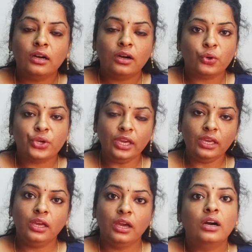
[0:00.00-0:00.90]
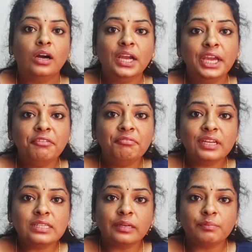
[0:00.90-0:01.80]
Okay, every
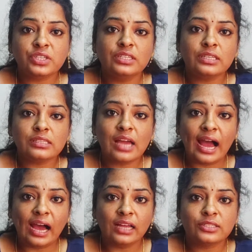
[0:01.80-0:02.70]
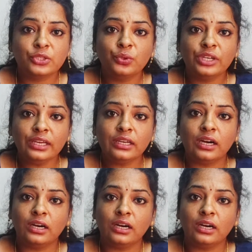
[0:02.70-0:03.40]
substance has unique